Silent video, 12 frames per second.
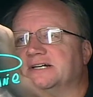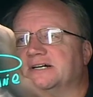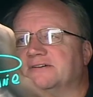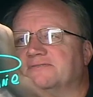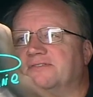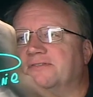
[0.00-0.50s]

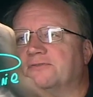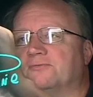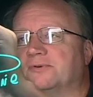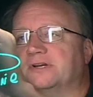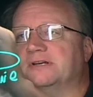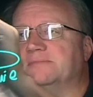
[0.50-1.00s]
of
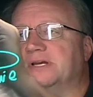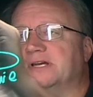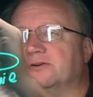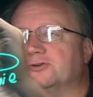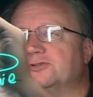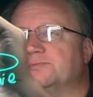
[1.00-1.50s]
3
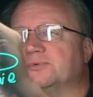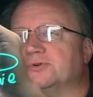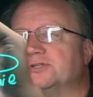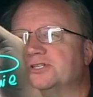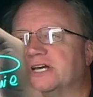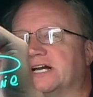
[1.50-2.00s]
meters per
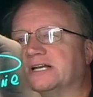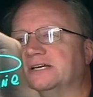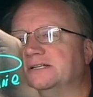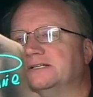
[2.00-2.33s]
second.